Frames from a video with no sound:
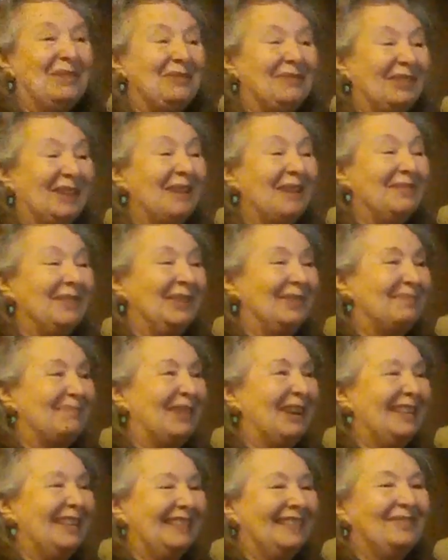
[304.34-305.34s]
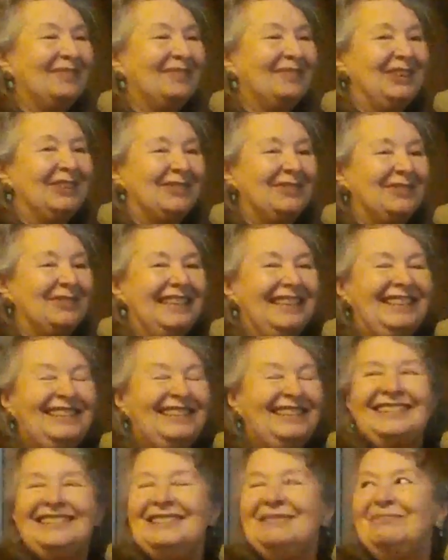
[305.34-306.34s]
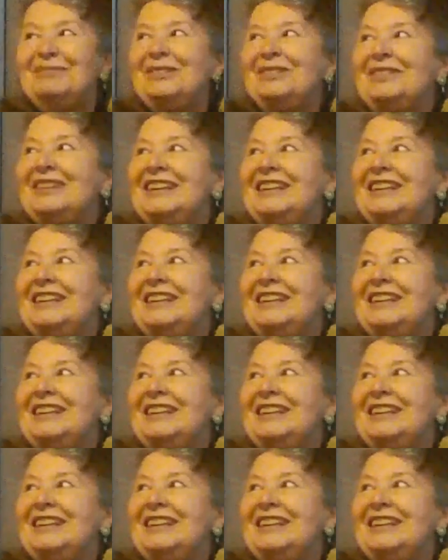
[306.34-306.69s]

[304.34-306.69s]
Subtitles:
of love is present. We don't need the symbol.